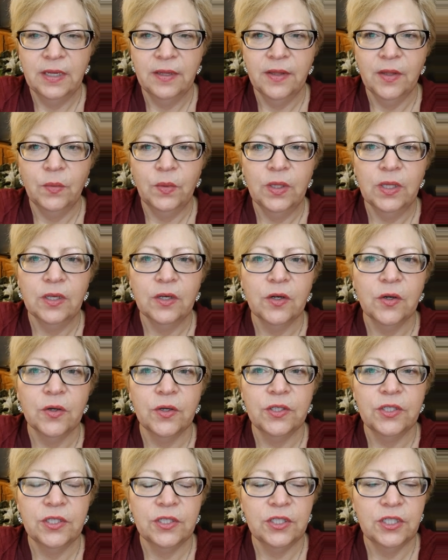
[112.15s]
that will
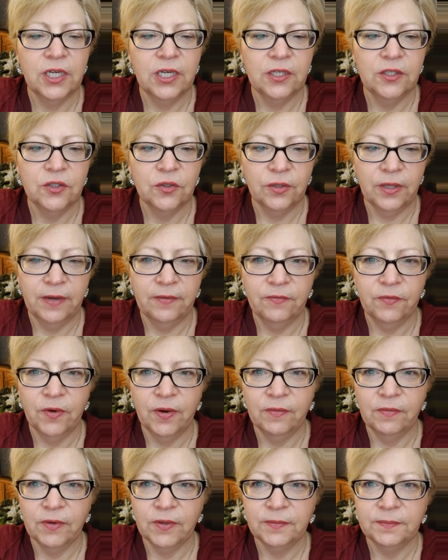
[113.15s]
encourage and change your life
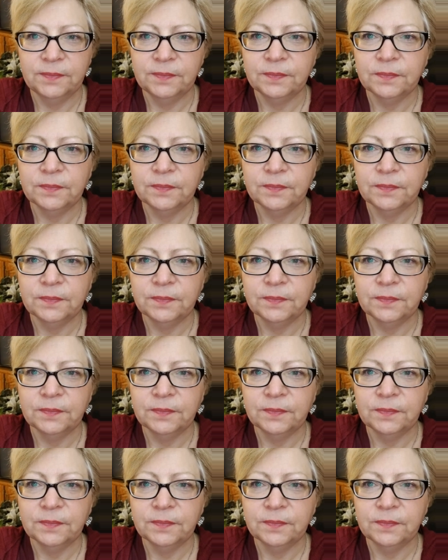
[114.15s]
forever.